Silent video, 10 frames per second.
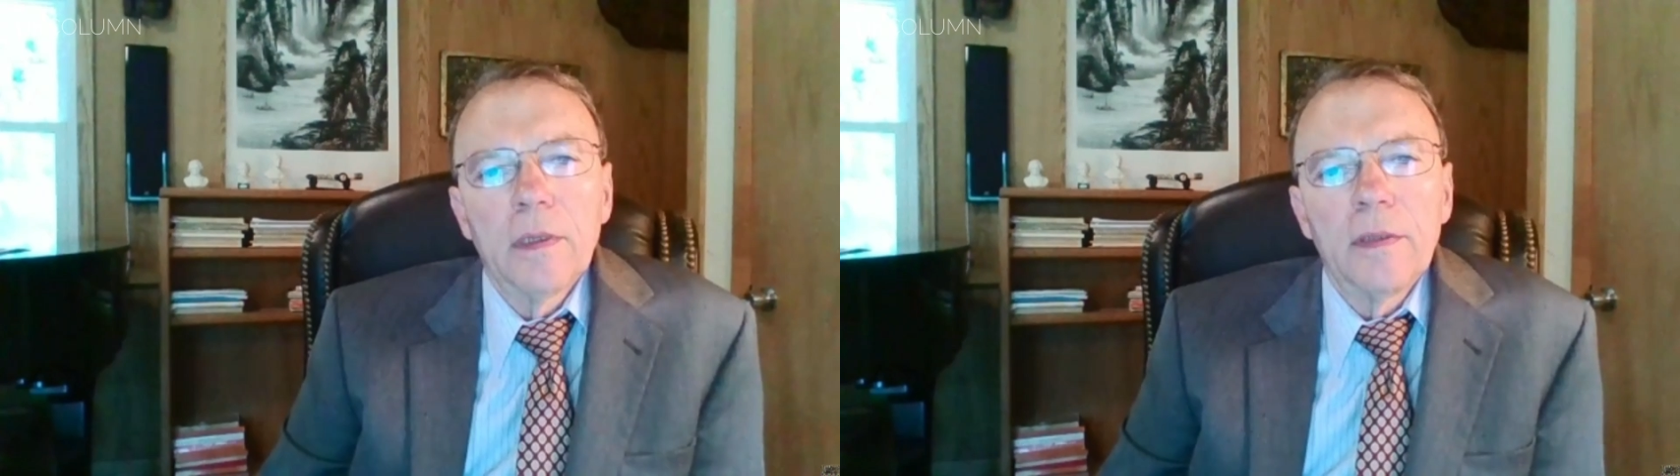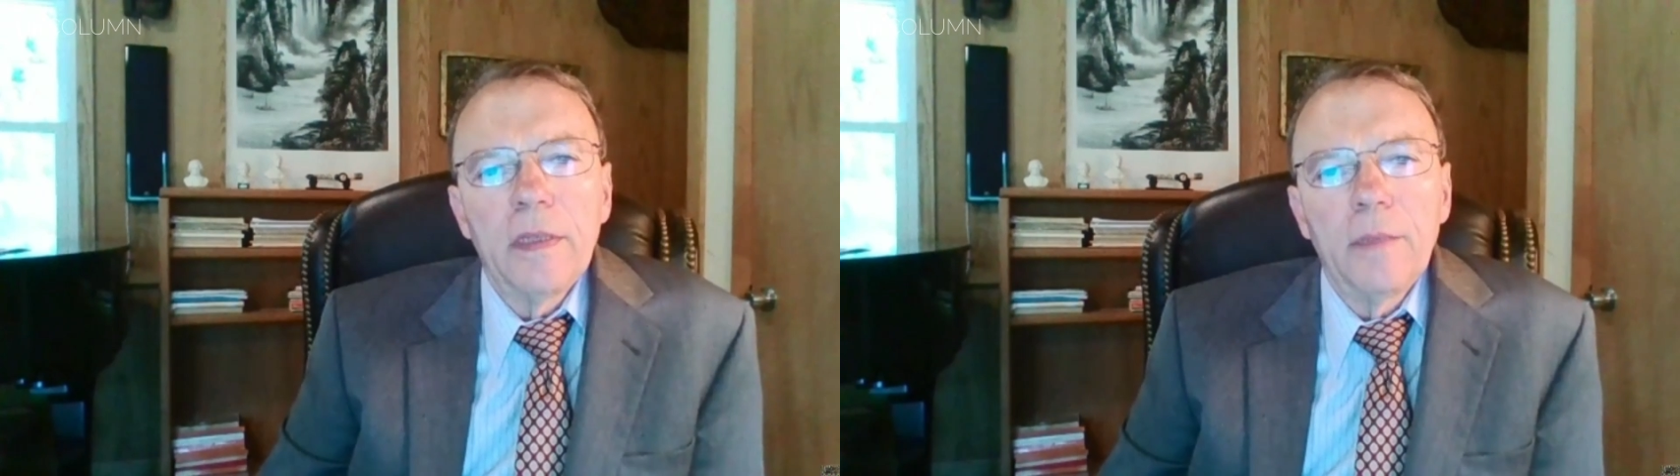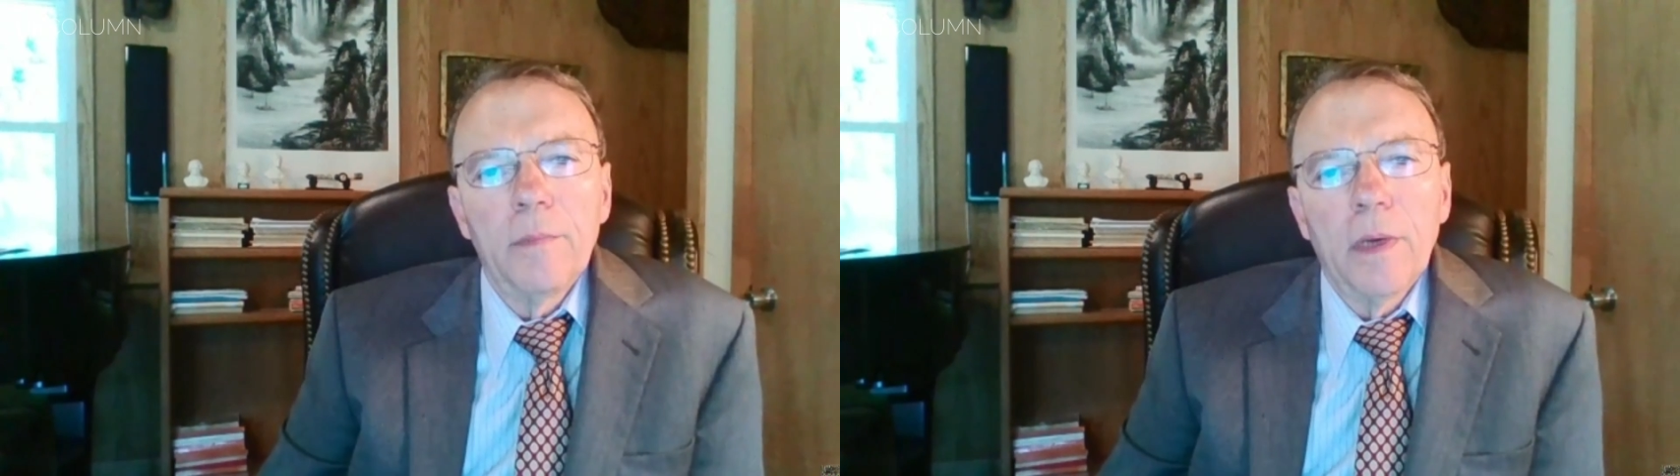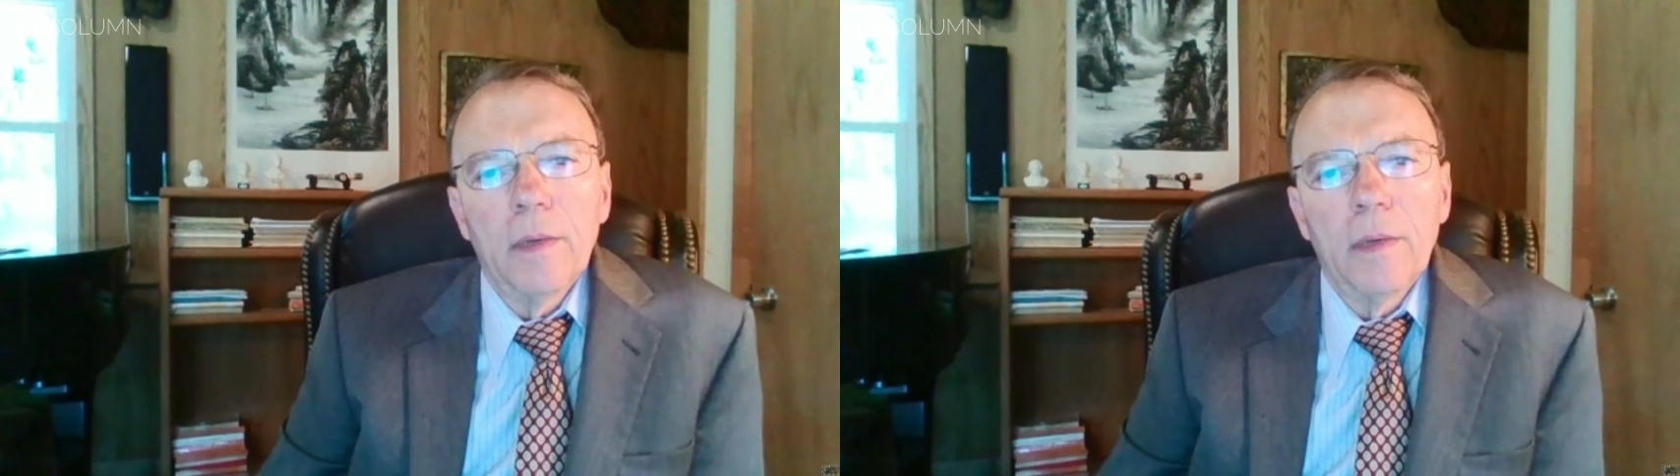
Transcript: The